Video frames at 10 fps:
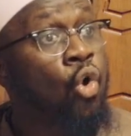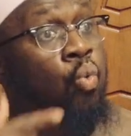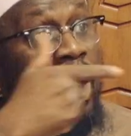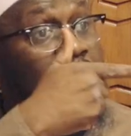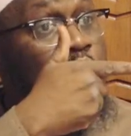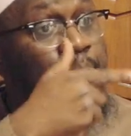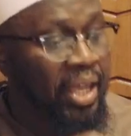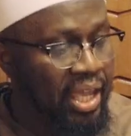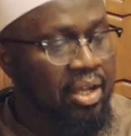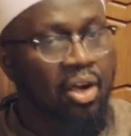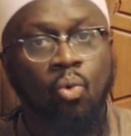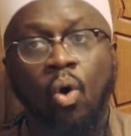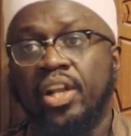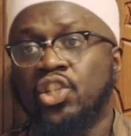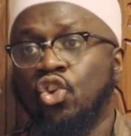One is pig,
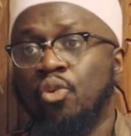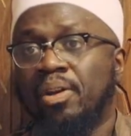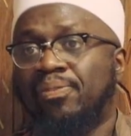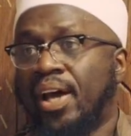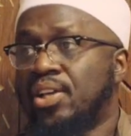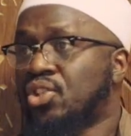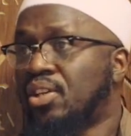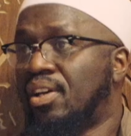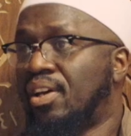one is human flesh.